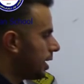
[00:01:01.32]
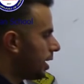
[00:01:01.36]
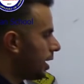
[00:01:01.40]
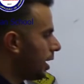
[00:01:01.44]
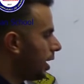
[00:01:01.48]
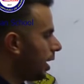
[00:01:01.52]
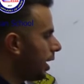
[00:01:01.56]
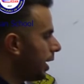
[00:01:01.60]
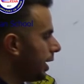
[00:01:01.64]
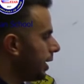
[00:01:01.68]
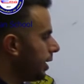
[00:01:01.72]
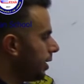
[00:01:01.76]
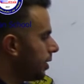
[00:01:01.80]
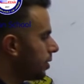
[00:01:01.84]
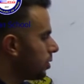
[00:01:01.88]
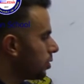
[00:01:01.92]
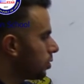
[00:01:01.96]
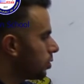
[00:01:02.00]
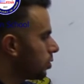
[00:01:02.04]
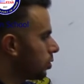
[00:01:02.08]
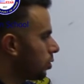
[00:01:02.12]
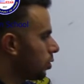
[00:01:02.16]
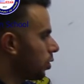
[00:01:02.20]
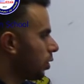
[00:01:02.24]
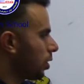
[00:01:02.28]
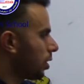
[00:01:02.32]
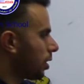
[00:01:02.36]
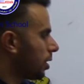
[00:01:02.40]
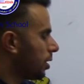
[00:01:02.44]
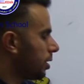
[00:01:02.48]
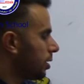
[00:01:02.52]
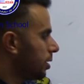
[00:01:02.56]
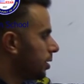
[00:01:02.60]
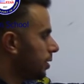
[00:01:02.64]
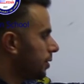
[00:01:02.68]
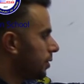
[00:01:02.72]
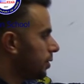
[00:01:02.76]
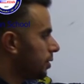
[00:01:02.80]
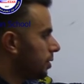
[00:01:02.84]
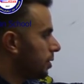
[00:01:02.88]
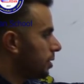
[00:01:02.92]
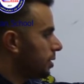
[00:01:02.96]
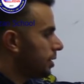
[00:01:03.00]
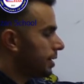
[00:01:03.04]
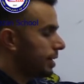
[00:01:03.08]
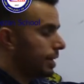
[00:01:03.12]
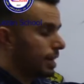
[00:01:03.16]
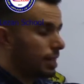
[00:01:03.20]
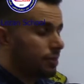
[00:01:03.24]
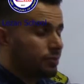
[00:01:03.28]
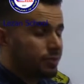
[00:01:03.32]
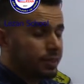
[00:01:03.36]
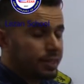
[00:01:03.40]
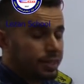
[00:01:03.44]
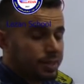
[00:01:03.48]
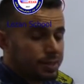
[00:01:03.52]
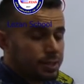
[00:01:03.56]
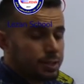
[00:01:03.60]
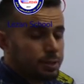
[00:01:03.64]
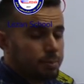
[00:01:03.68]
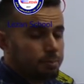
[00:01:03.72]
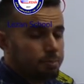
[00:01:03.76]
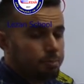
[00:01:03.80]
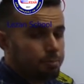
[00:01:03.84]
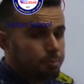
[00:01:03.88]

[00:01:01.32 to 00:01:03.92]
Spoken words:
I will. If it's